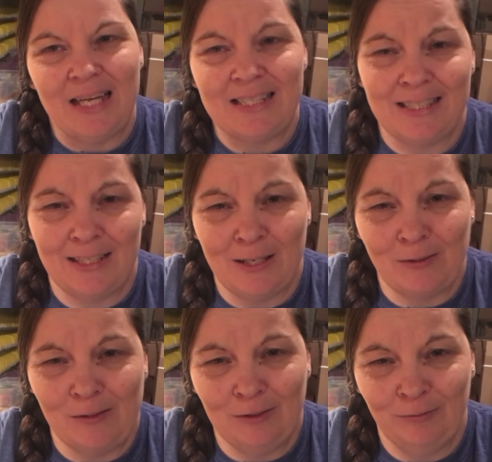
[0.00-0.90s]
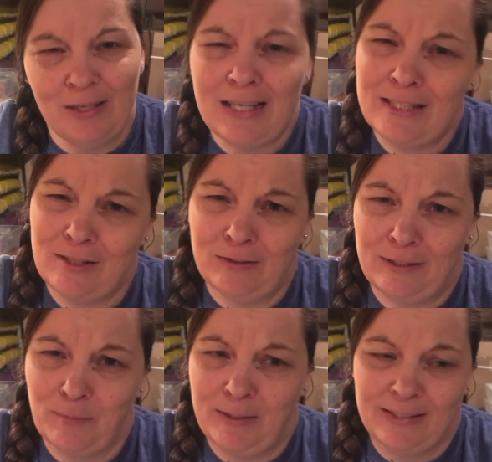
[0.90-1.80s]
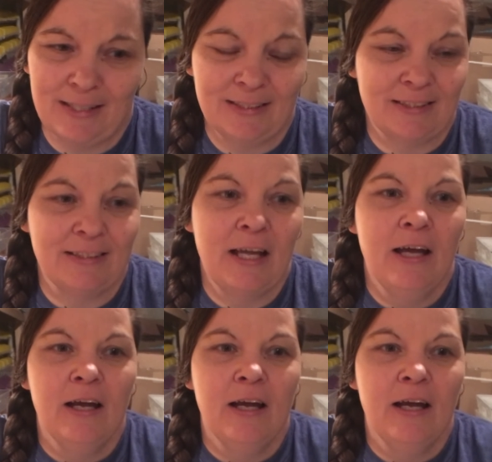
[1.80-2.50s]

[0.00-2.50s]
I said that wrong. I just don't like to pay taxes.